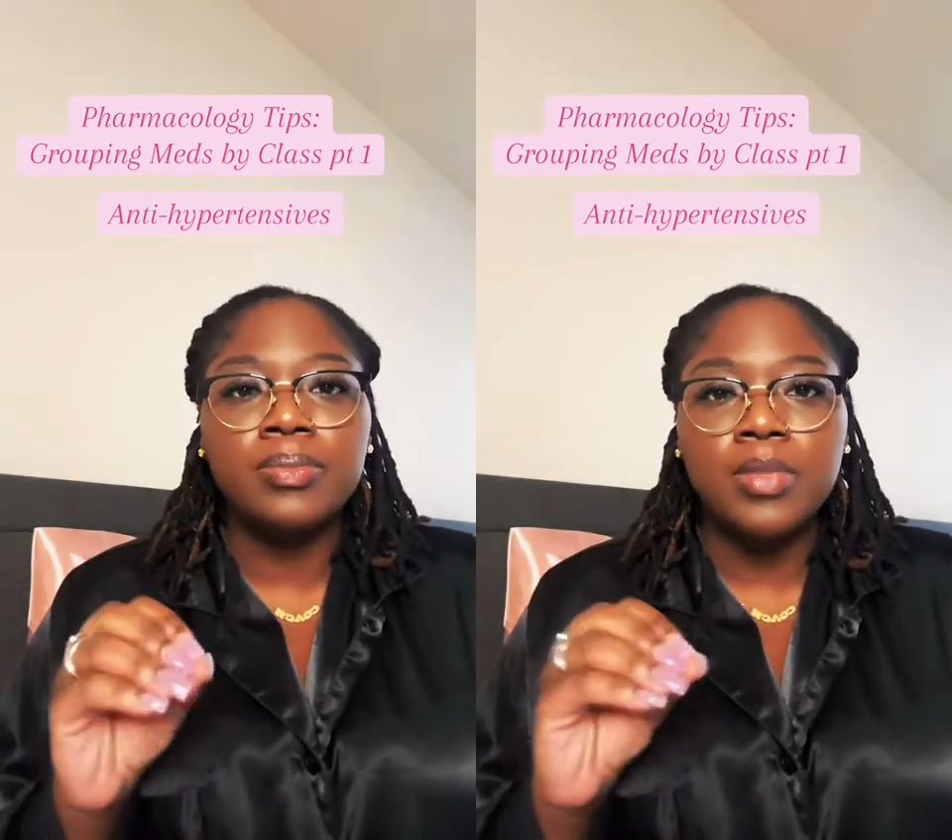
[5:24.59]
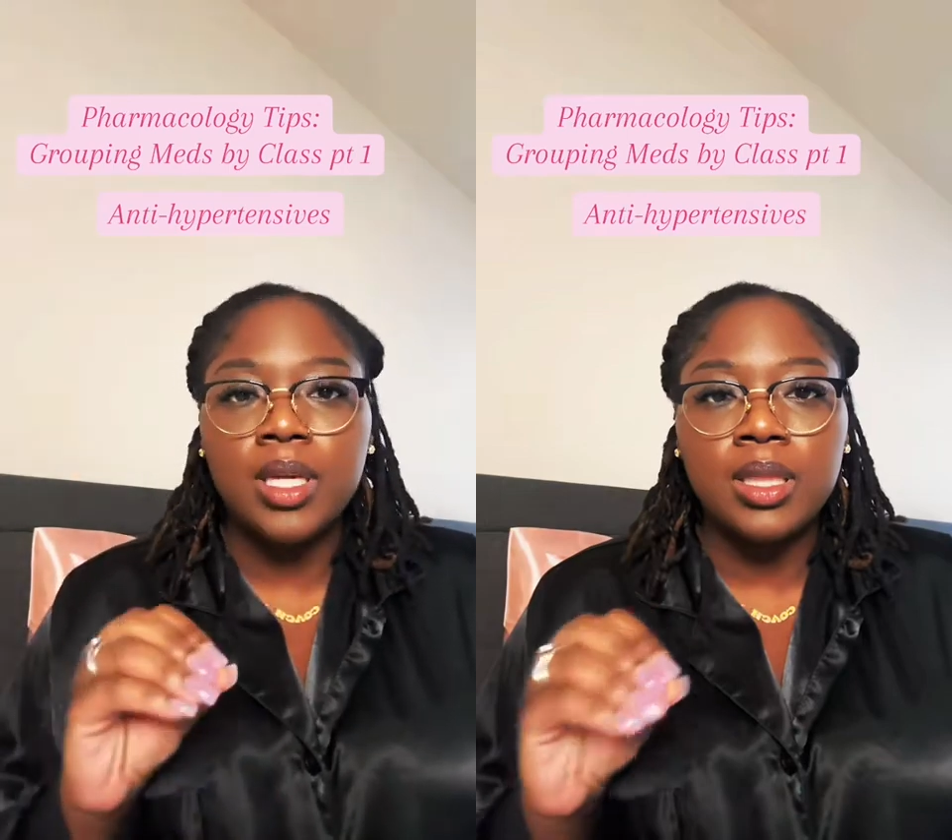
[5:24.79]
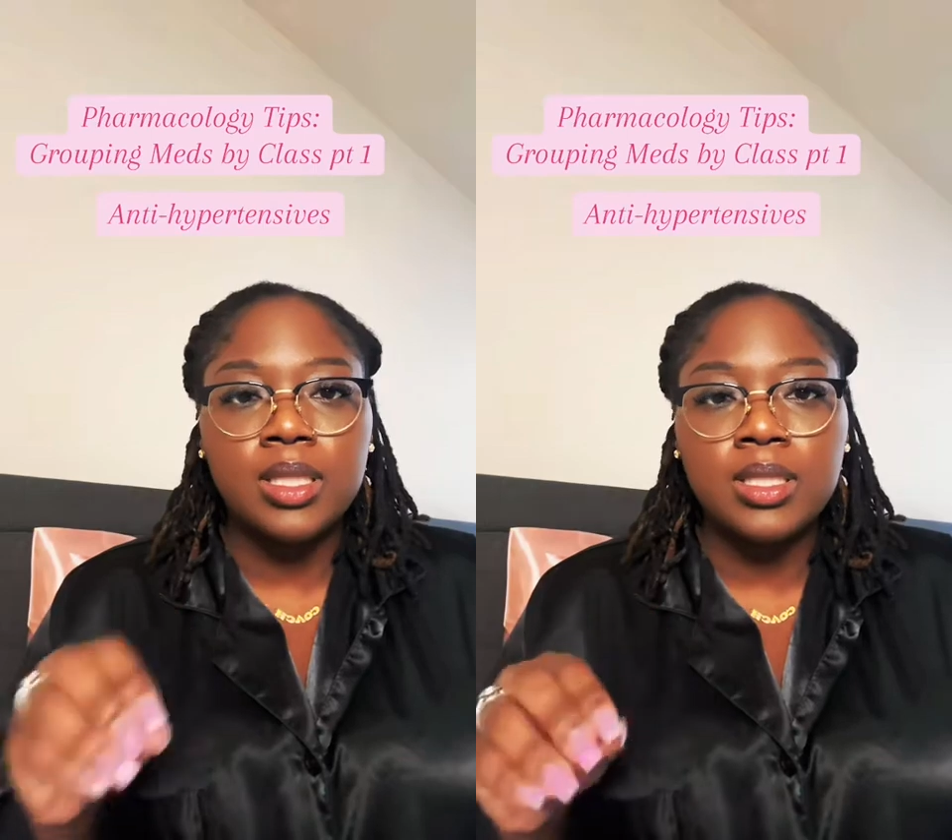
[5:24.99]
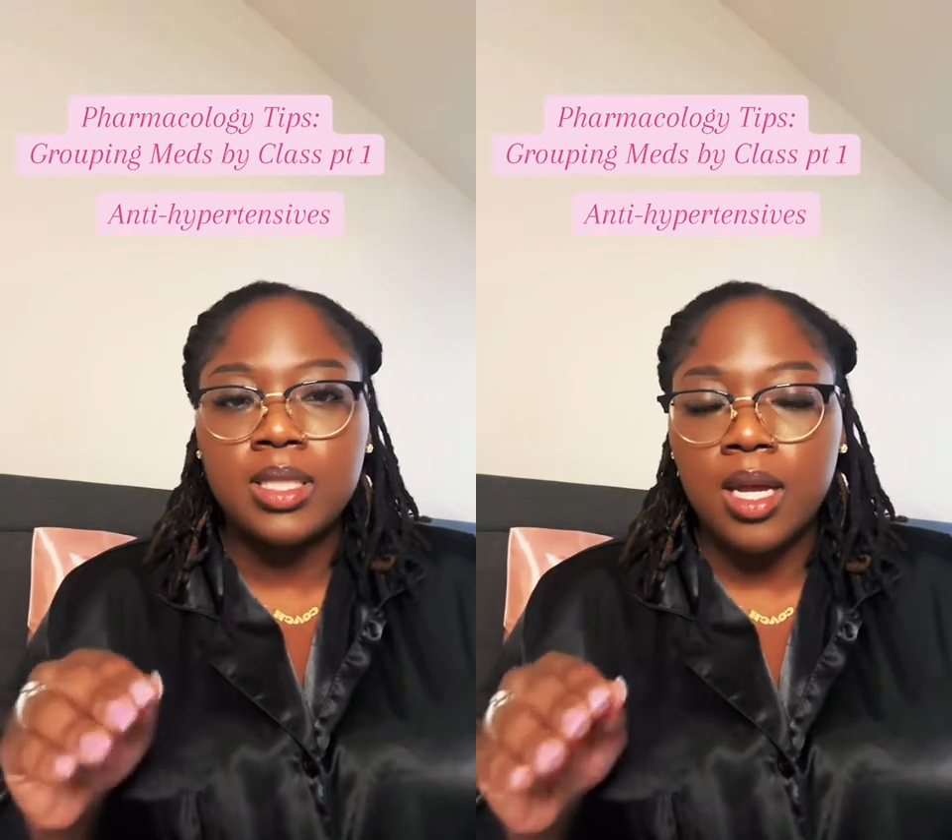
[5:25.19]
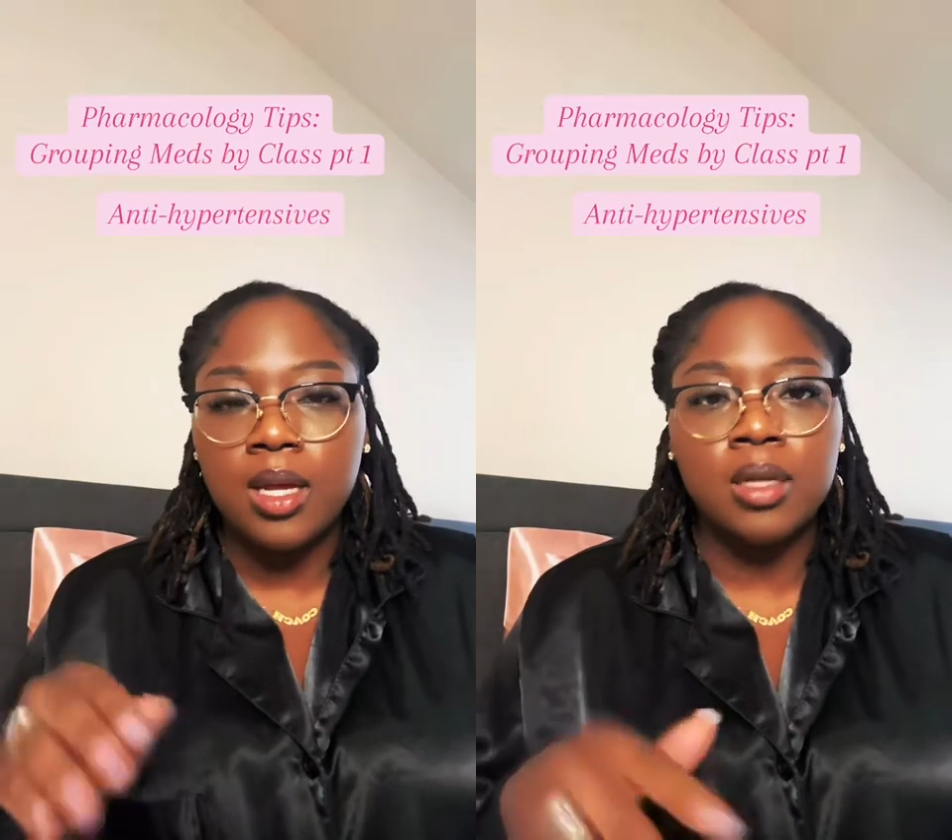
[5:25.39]
in these
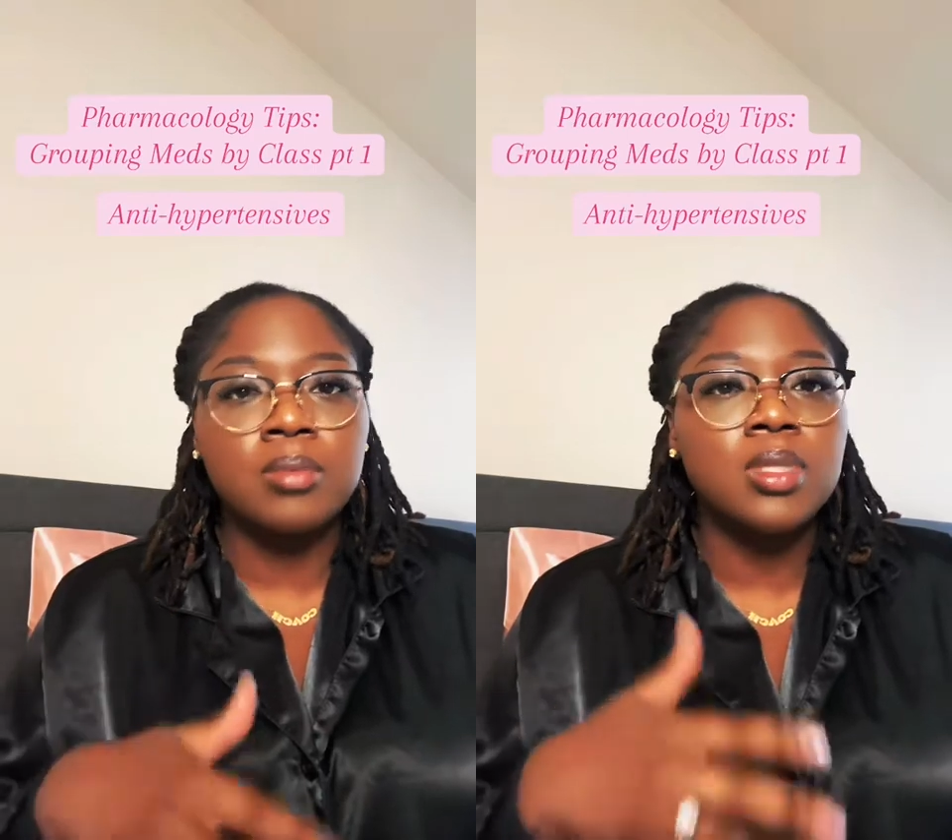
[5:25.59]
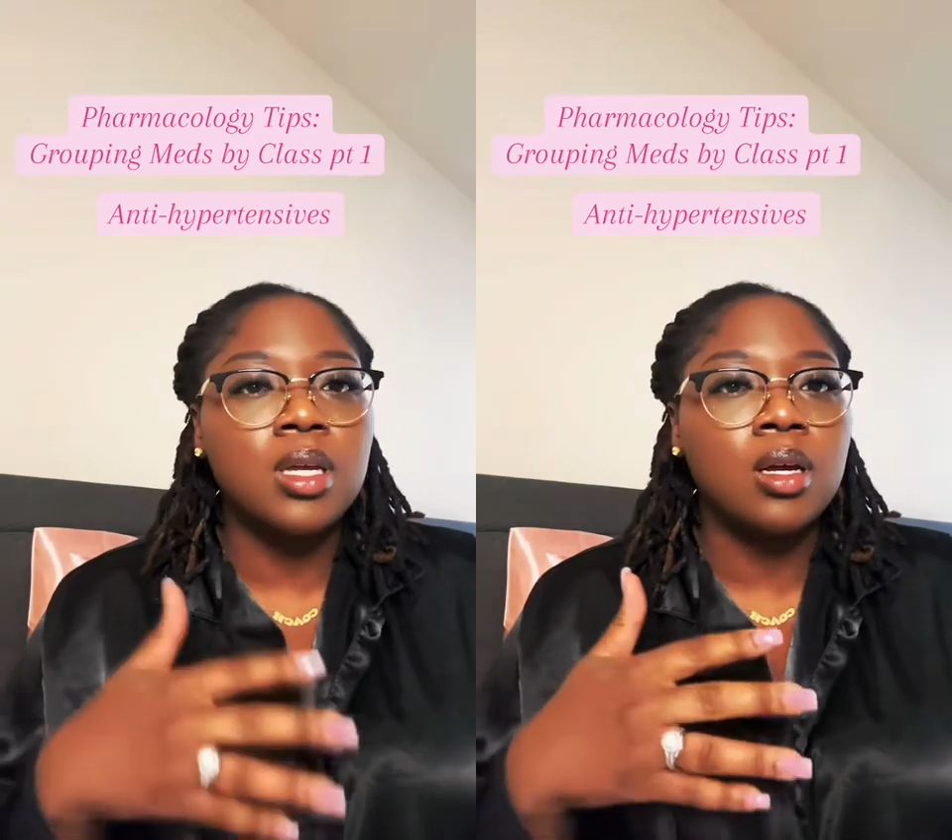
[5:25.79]
times.